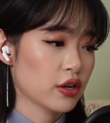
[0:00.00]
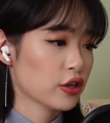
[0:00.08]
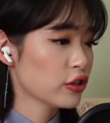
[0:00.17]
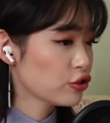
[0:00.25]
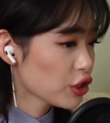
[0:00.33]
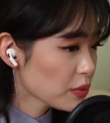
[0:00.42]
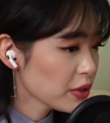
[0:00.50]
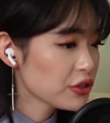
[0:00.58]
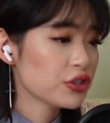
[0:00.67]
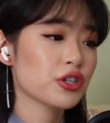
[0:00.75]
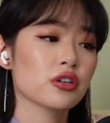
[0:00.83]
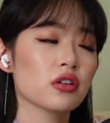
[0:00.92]
contribute
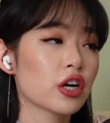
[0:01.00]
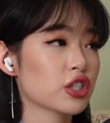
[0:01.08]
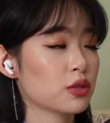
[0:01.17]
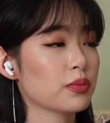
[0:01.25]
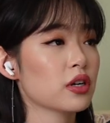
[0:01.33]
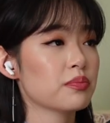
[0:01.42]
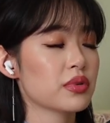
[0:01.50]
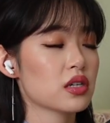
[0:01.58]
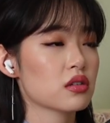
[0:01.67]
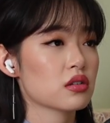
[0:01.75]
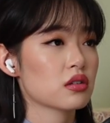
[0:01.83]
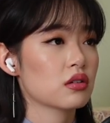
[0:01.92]
to your larger
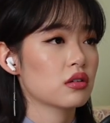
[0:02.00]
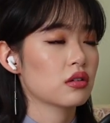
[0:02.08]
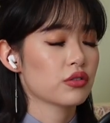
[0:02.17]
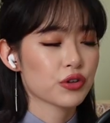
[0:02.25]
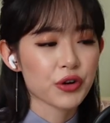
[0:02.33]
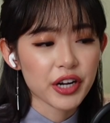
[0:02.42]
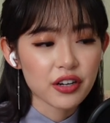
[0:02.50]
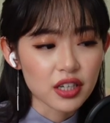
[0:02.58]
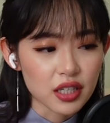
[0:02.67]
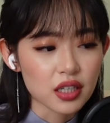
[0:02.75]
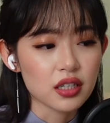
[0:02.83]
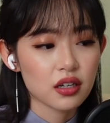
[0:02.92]
purpose, the greater
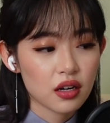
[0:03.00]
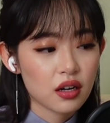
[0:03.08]
good.